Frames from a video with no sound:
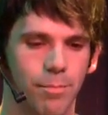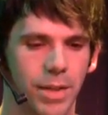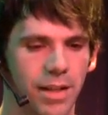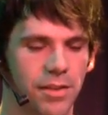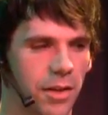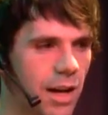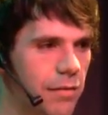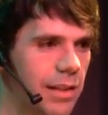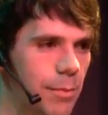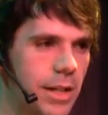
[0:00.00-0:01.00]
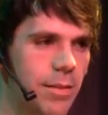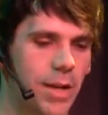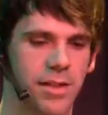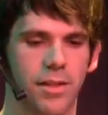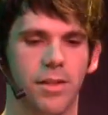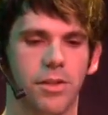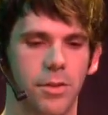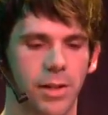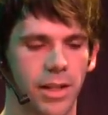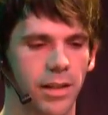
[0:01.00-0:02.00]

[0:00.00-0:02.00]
because you're kind of limited based on your tuning,